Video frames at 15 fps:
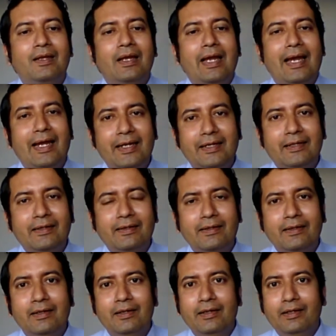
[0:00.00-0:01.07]
And
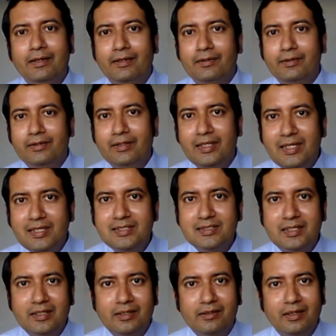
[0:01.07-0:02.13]
these
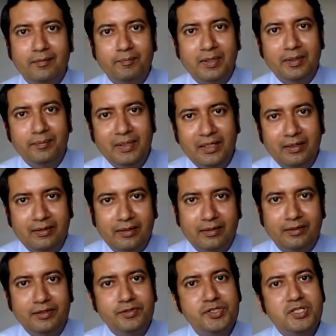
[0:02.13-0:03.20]
are implemented
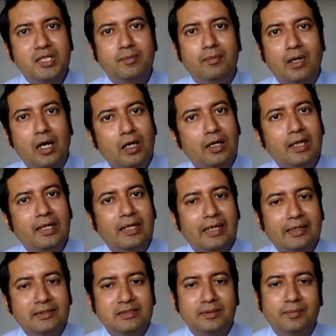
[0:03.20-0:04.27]
using modeling
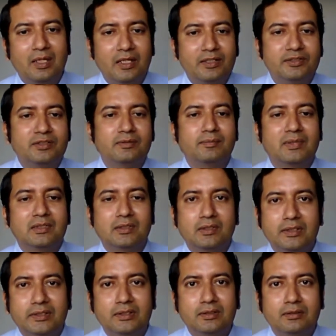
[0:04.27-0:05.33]
and simulation
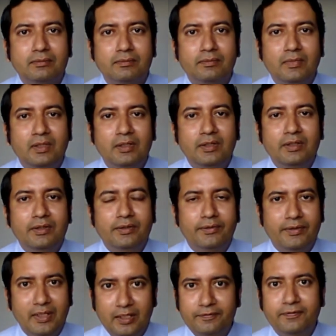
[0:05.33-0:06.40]
methods.
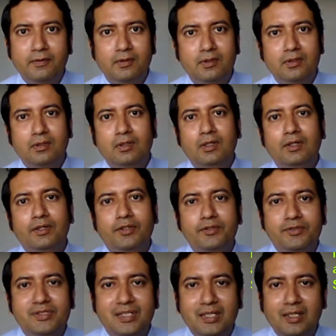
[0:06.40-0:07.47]
Therefore, you
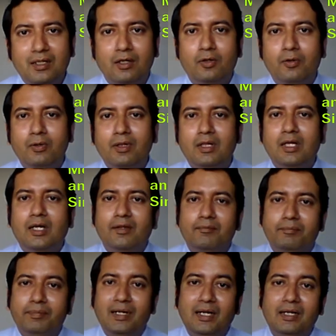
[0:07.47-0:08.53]
see a whole lot
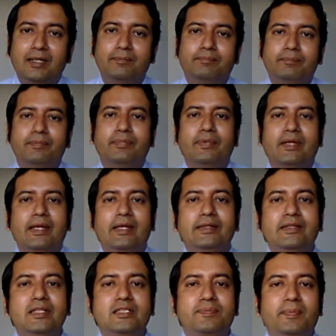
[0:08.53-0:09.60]
of build-up in
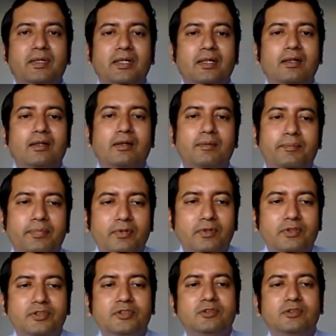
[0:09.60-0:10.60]
this particular approach.